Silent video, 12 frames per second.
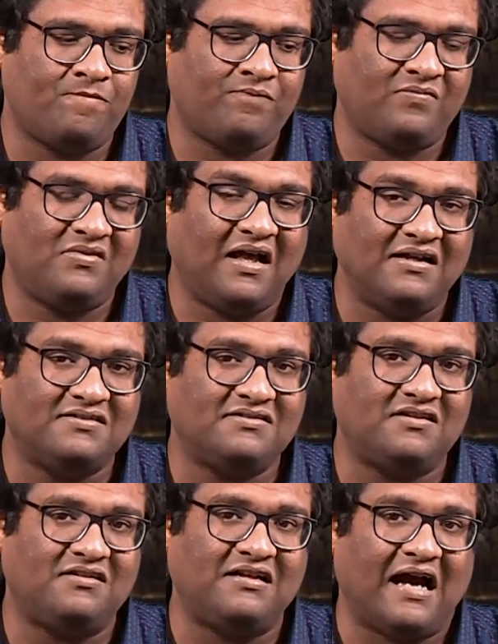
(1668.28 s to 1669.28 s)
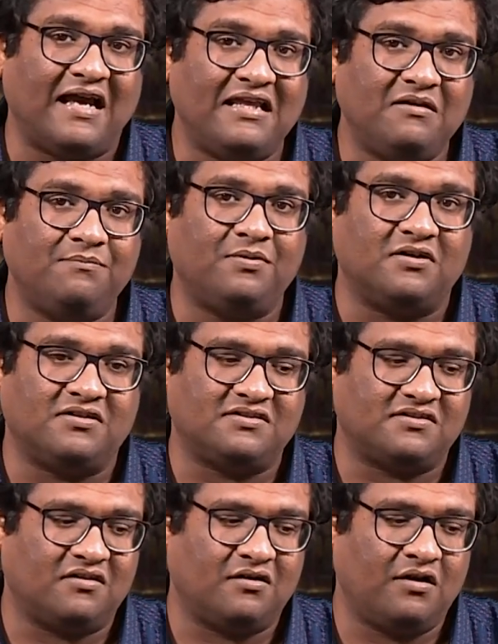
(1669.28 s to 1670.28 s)
Thus, the dying person
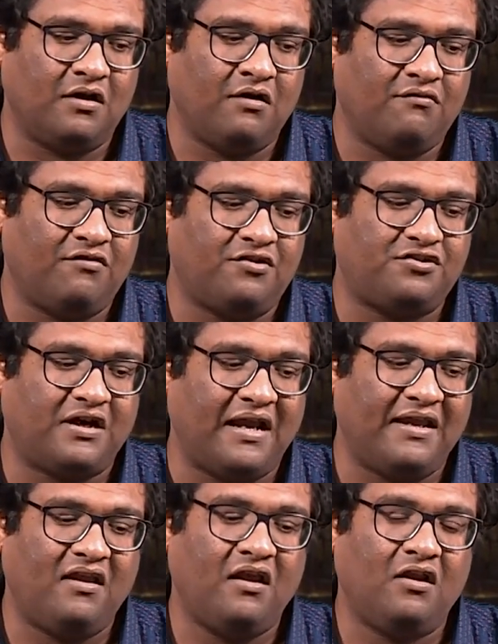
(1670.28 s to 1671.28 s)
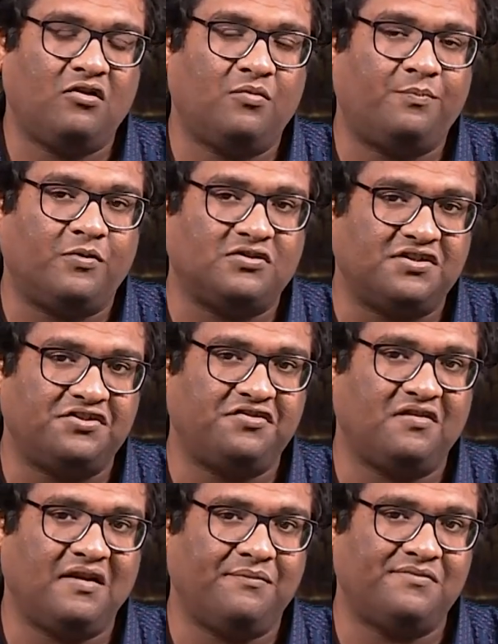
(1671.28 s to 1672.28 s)
would try to position
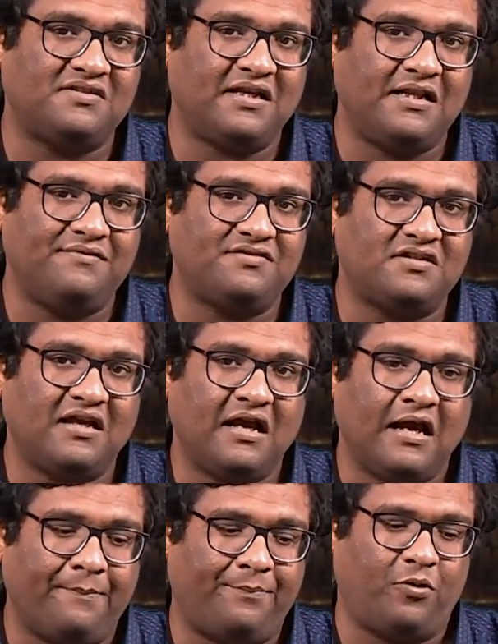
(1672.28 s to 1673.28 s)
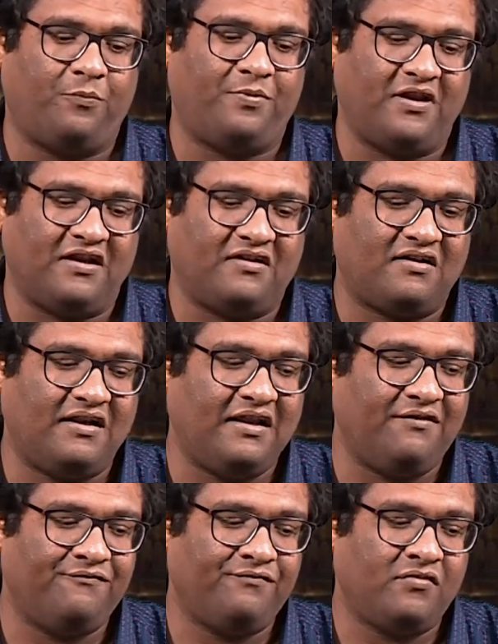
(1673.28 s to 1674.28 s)
themselves appropriately.
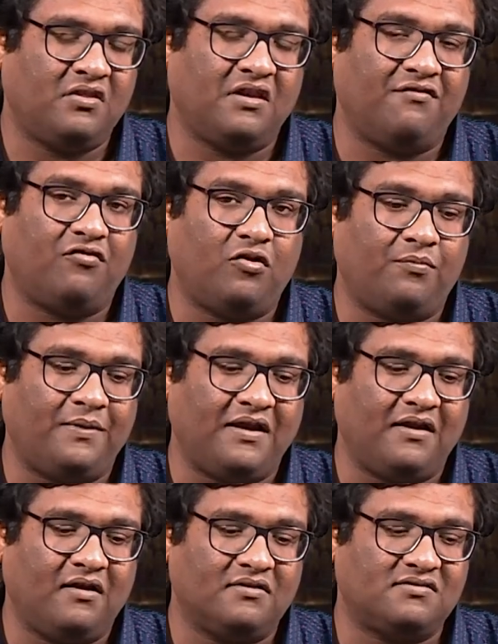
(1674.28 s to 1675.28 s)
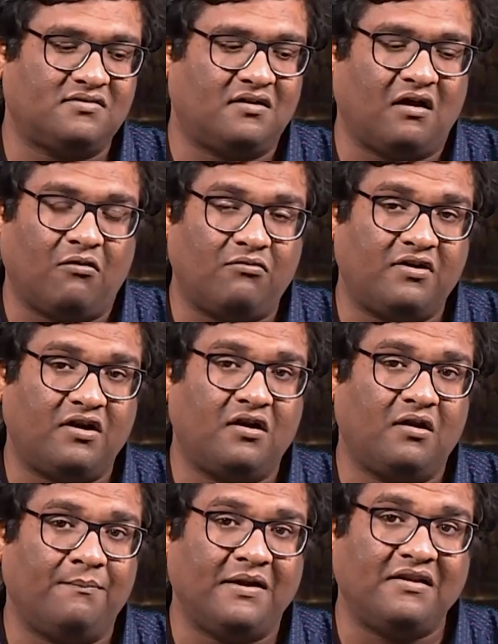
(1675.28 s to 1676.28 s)
They would be surrounded
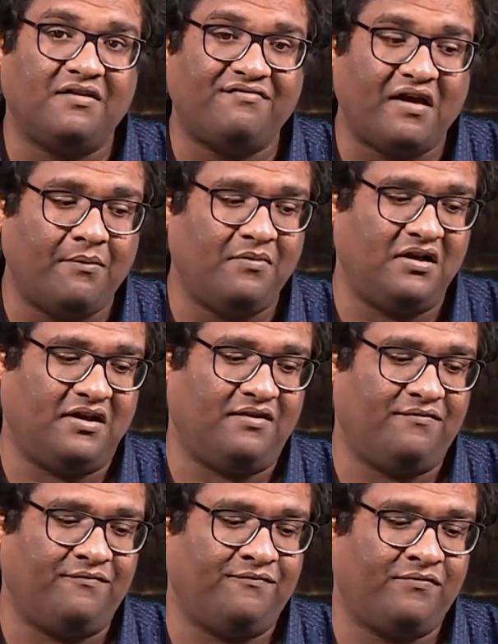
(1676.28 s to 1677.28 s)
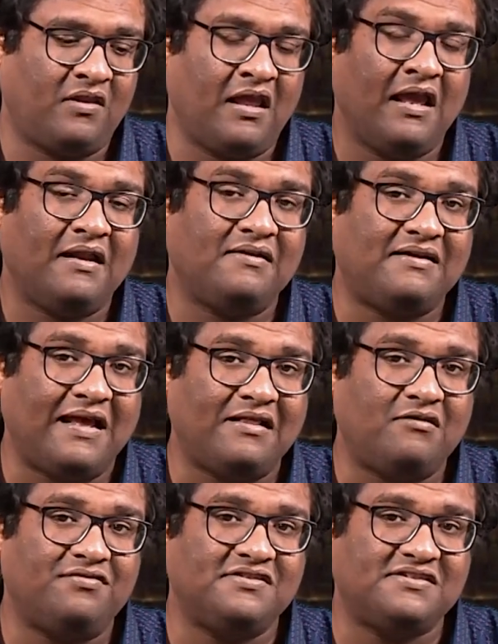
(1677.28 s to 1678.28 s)
by their family.
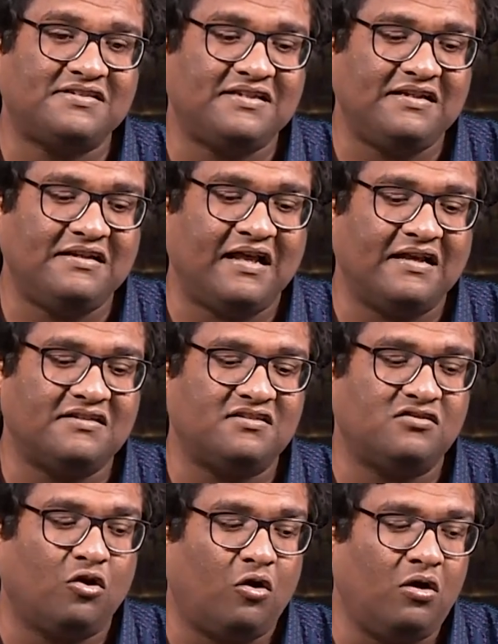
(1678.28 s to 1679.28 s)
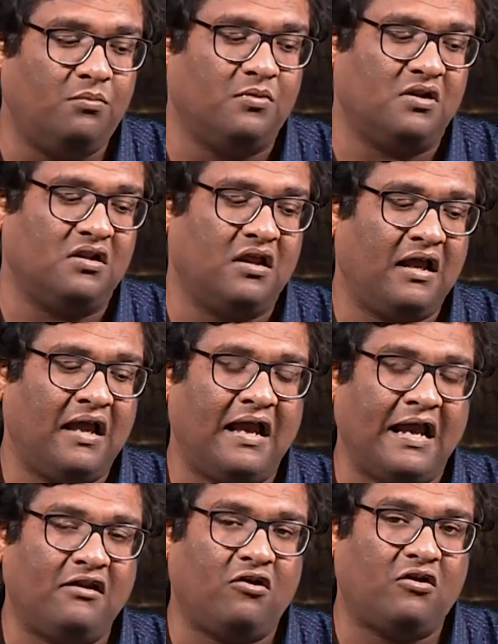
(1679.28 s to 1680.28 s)
Death was seen as normal
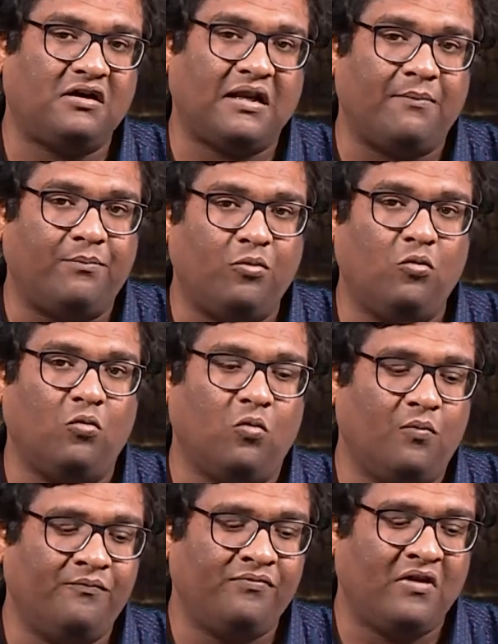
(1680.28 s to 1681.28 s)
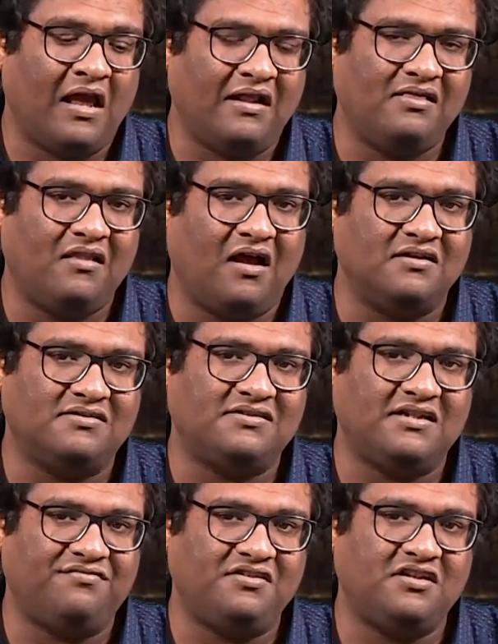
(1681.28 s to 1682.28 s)
and not taboo, and thus
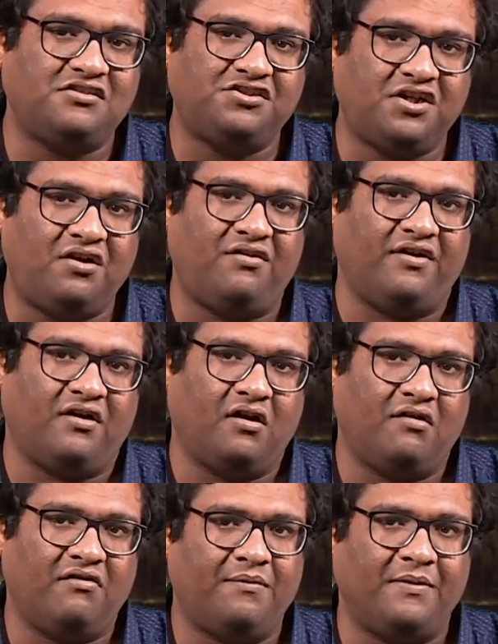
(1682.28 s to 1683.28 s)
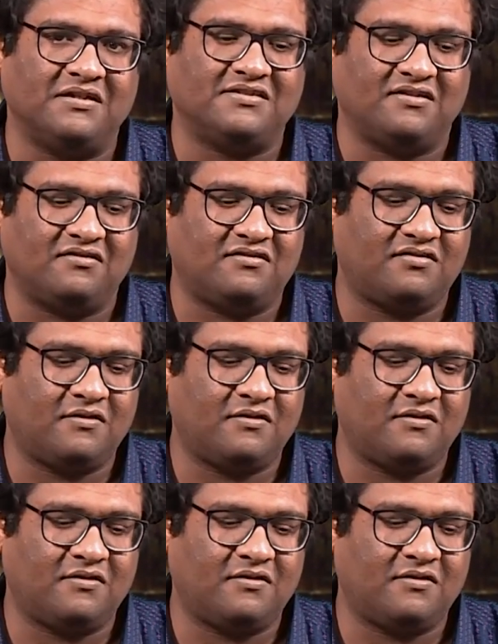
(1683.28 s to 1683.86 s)
even the children were present.